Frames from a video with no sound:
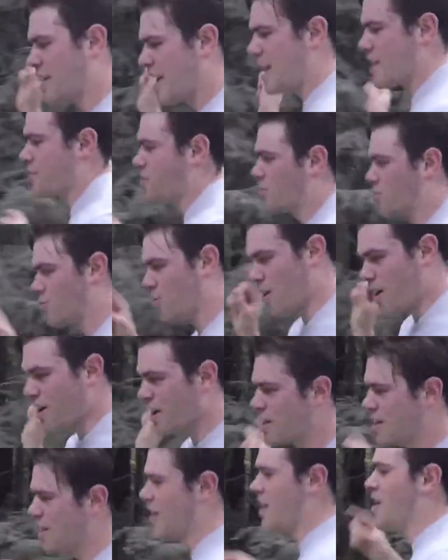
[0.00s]
Castle Rock
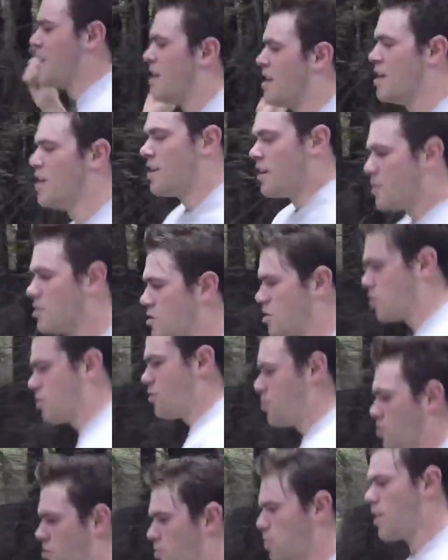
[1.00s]

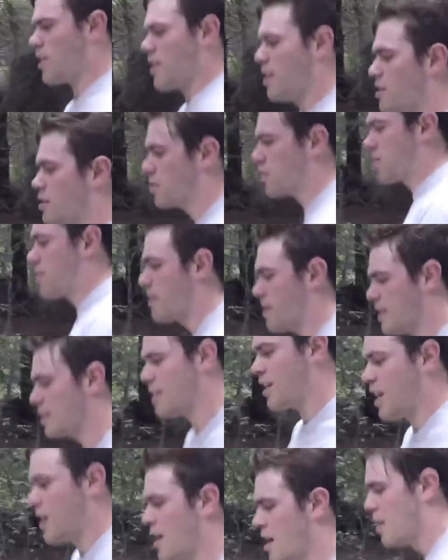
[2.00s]
to Waddell
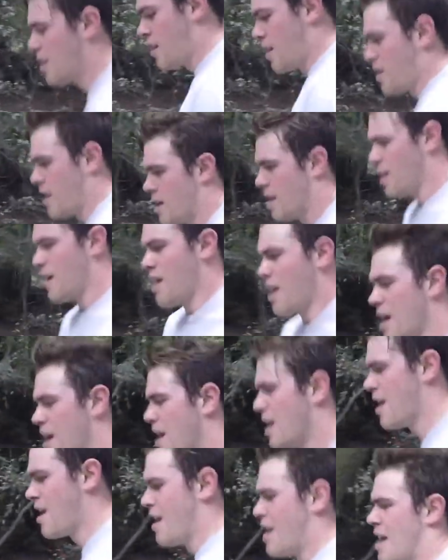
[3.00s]
Creek,
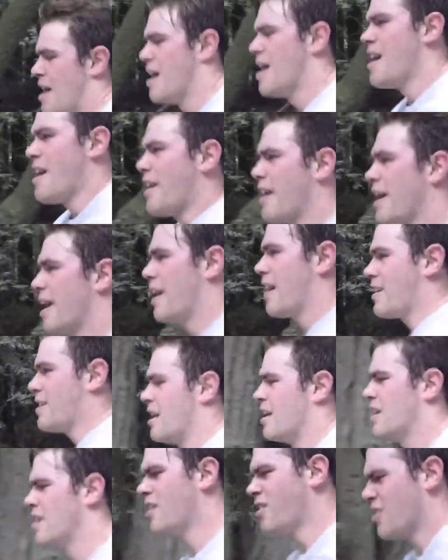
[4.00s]
and
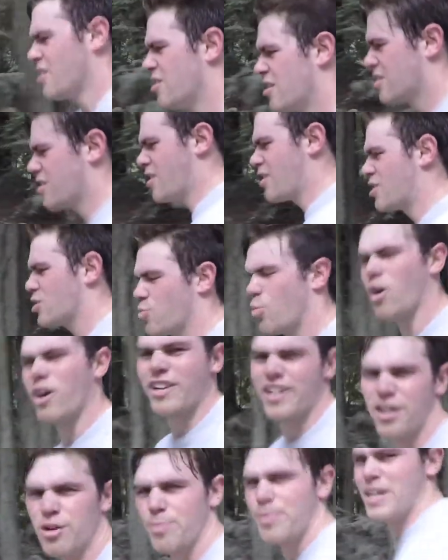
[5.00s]
it's
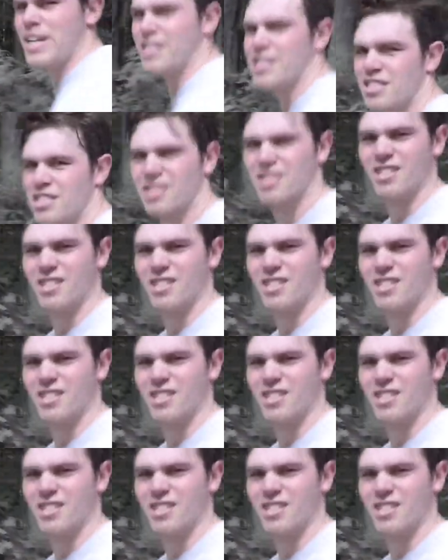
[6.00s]
Waddell Beach is